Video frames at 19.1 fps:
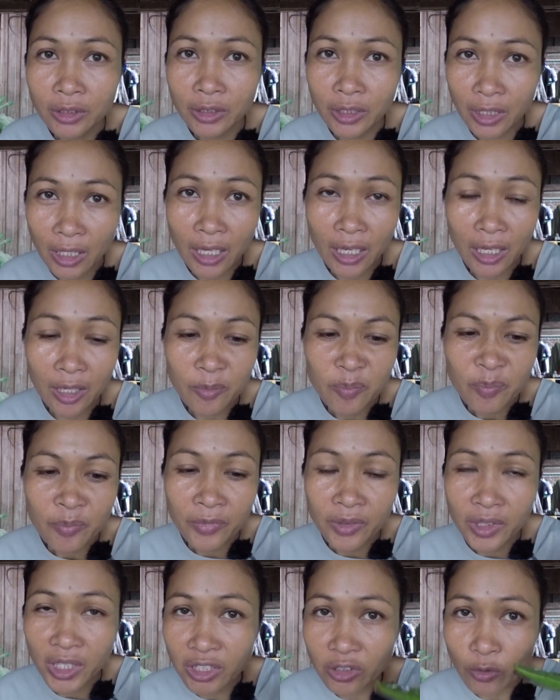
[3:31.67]
Yeah,
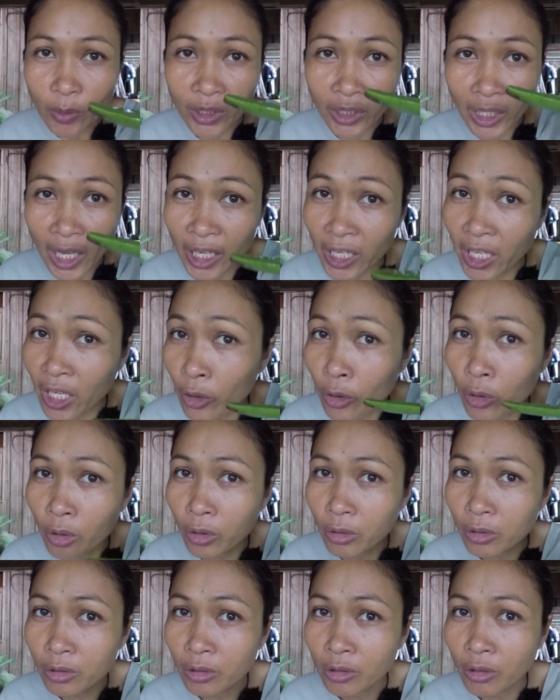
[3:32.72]
this one can help.
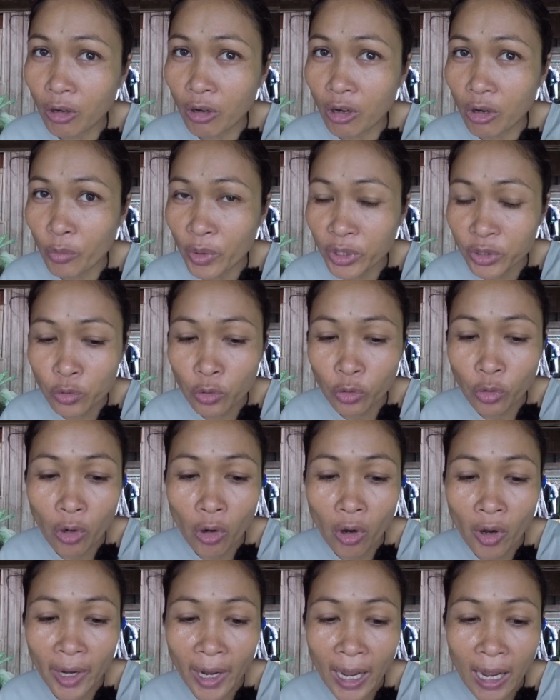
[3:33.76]
Or when you
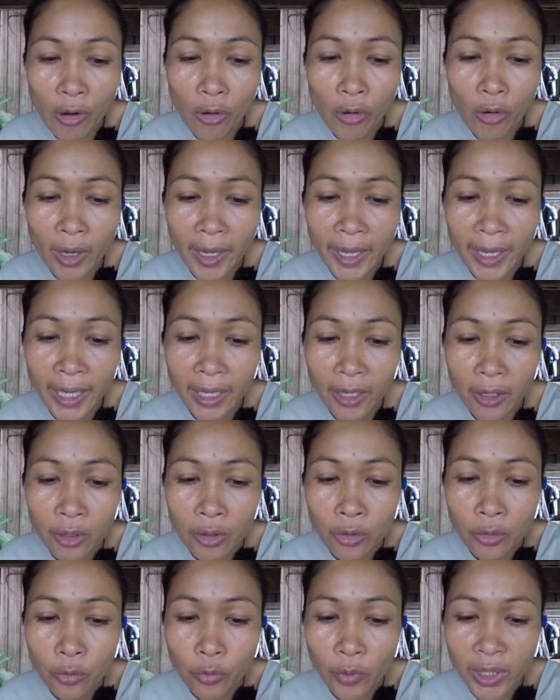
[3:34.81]
go out,
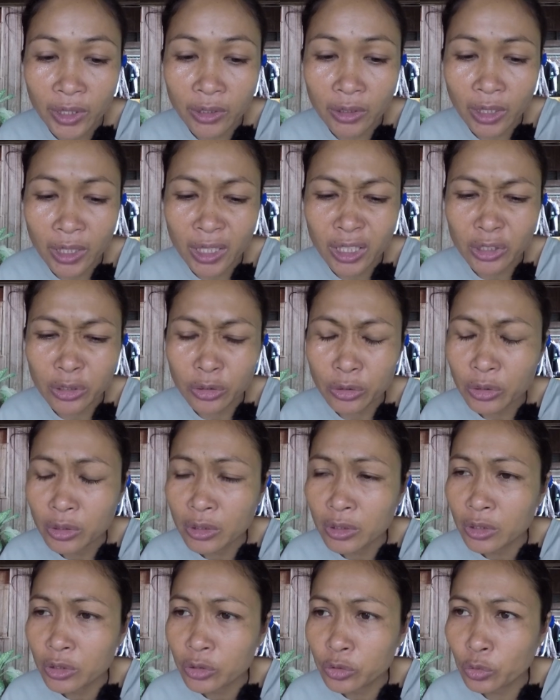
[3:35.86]
when I
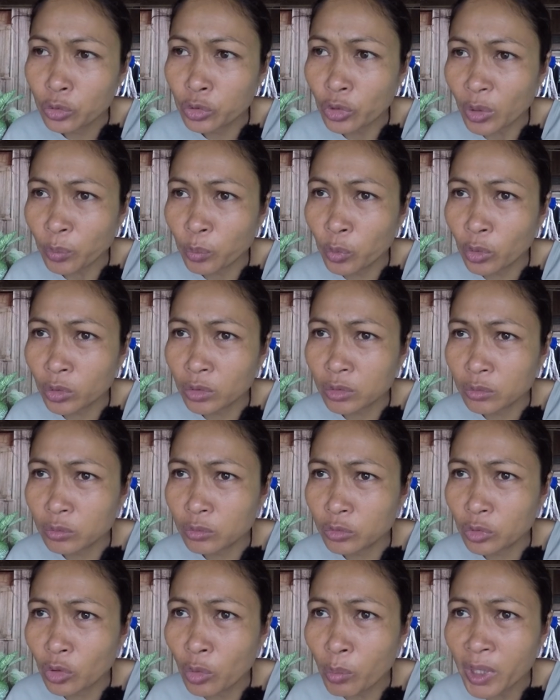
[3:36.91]
you not put
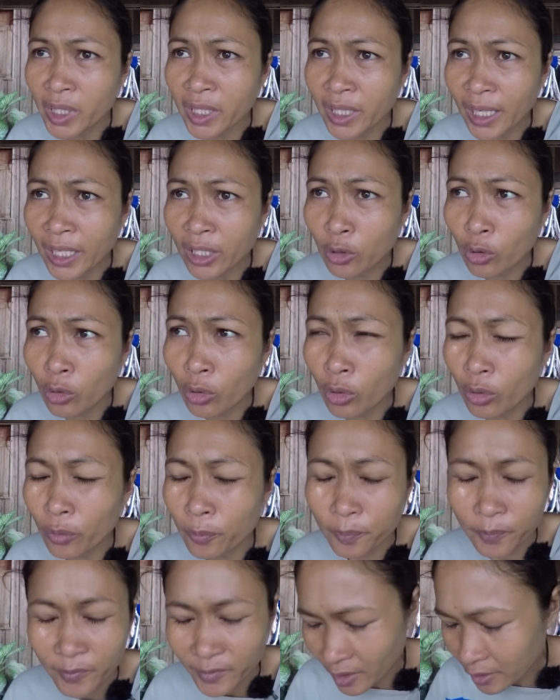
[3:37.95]
normally I go.
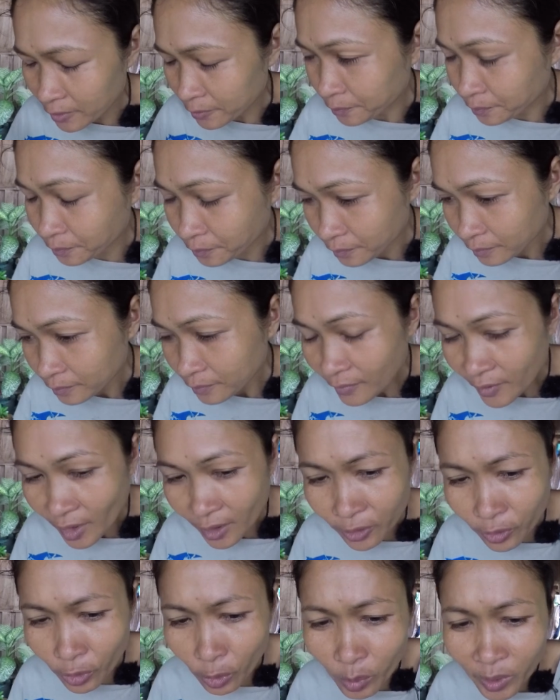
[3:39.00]

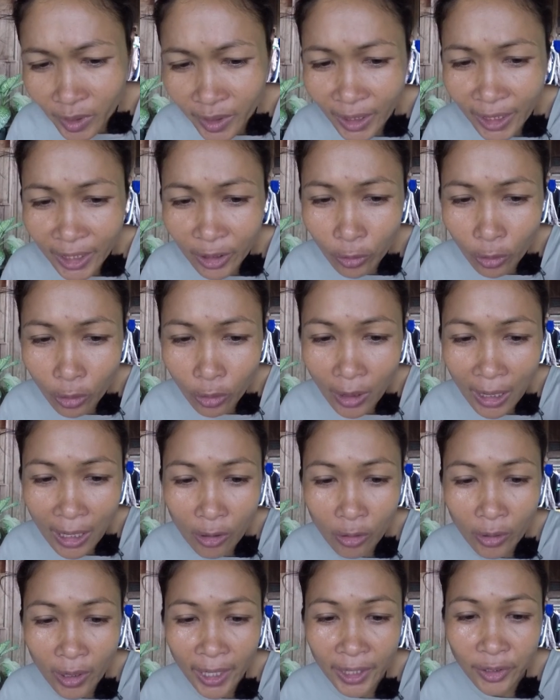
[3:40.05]
Normally I go
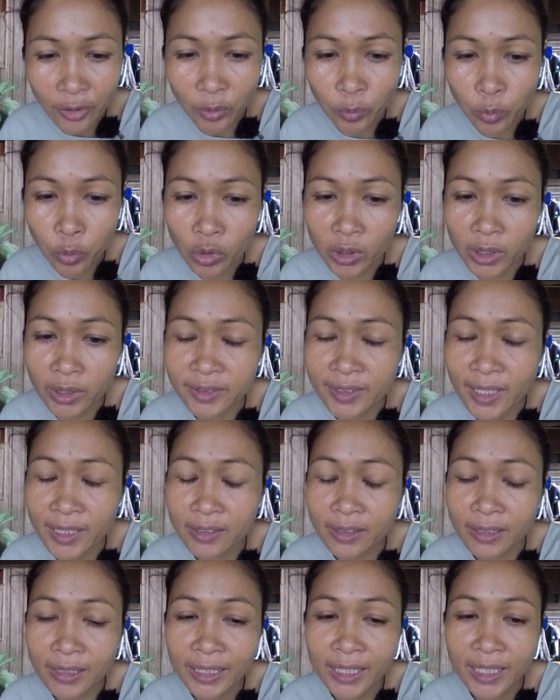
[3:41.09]
out, I not put the
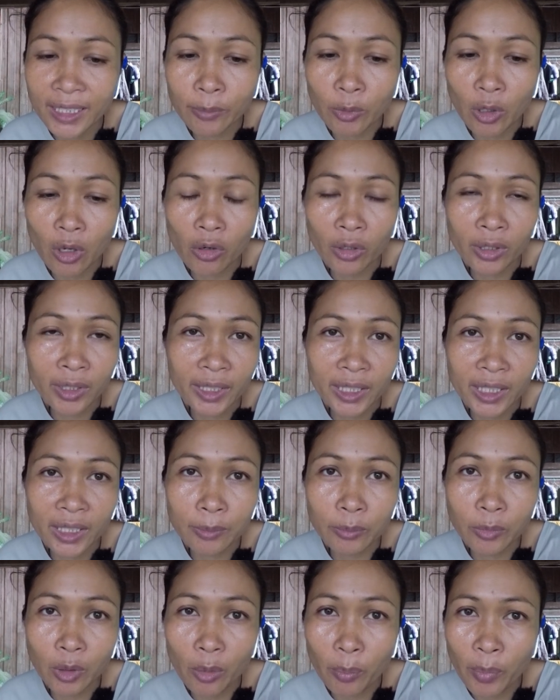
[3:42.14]
sun cream
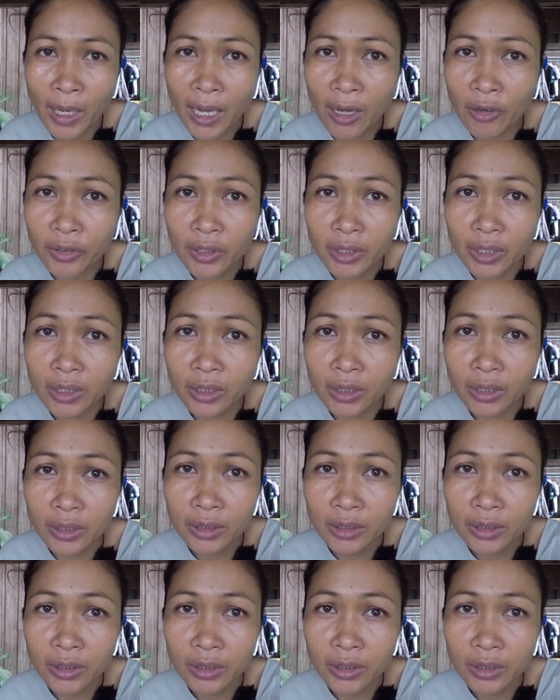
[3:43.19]
or powder.